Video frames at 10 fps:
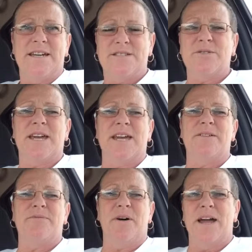It's okay
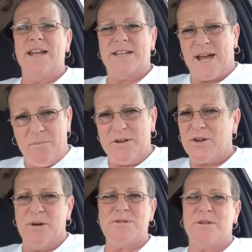to come to
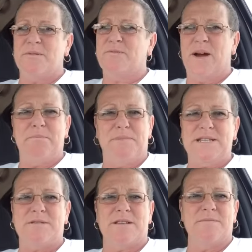terms with them, find
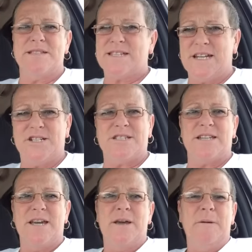peace with them, instead of just